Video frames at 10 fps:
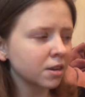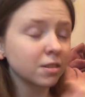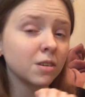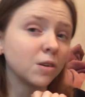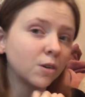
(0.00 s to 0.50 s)

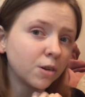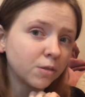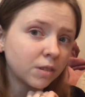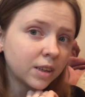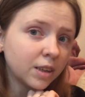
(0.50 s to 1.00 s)
Still
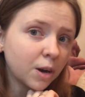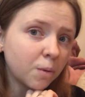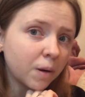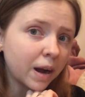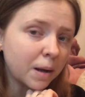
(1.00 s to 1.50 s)
don't really know
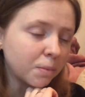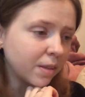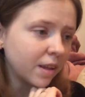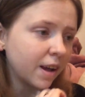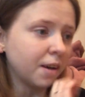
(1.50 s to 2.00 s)
what
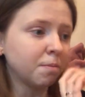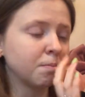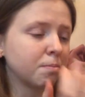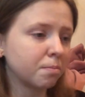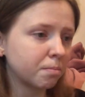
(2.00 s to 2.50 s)
happened there.
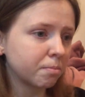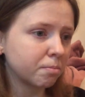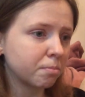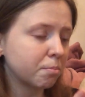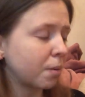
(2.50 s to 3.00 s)

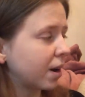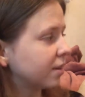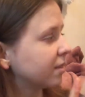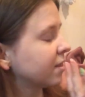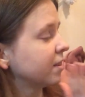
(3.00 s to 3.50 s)

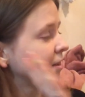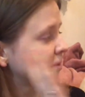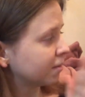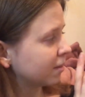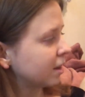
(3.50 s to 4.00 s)
But
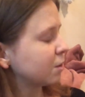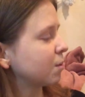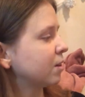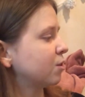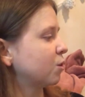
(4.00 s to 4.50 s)
these
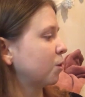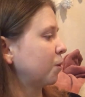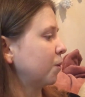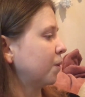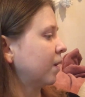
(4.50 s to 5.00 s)
were the
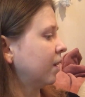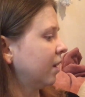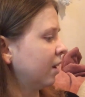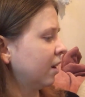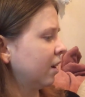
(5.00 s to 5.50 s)
two.
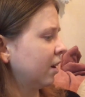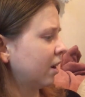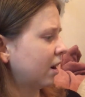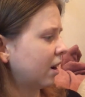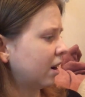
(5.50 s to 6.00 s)

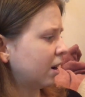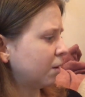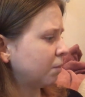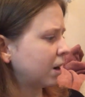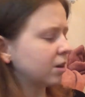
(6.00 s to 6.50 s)

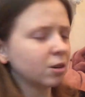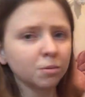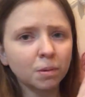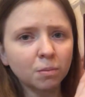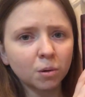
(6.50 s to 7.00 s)
I don't
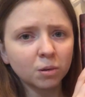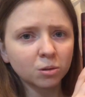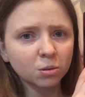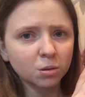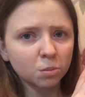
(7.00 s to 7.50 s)
remember which was